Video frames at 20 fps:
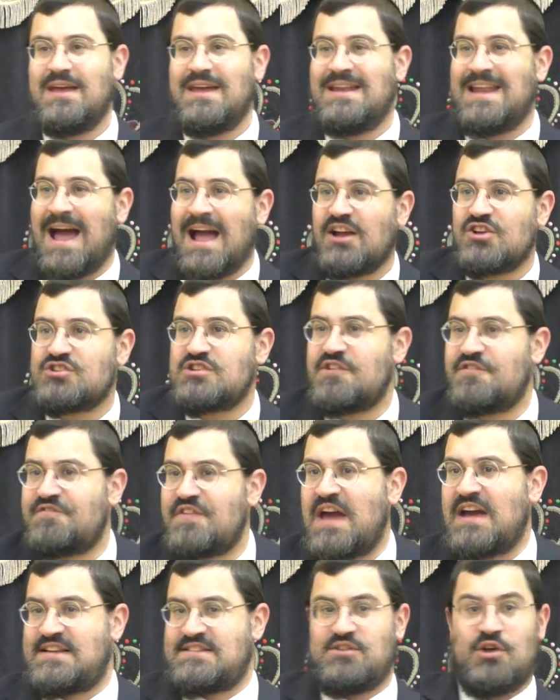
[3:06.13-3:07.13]
It actually
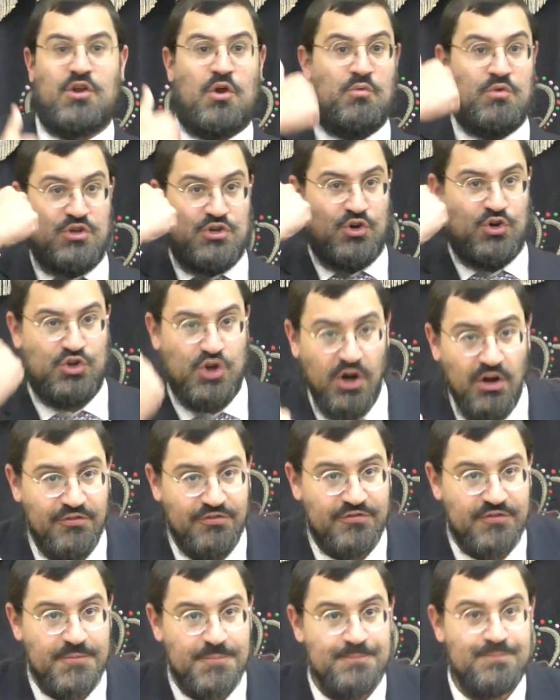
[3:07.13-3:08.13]
affects not only your guf,